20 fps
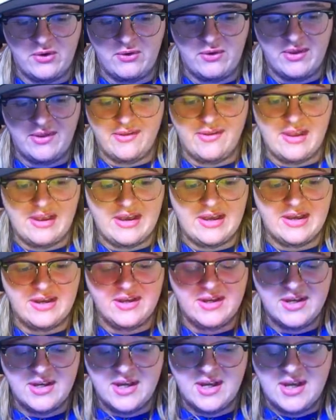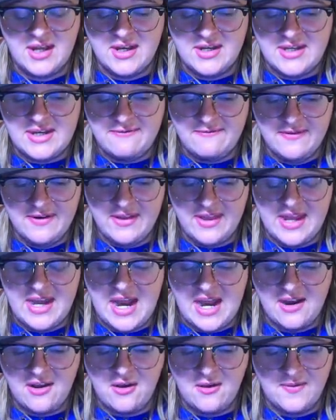is definitely
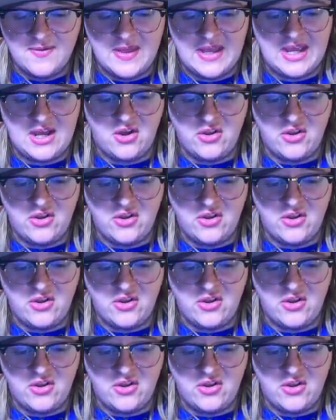not a good thing.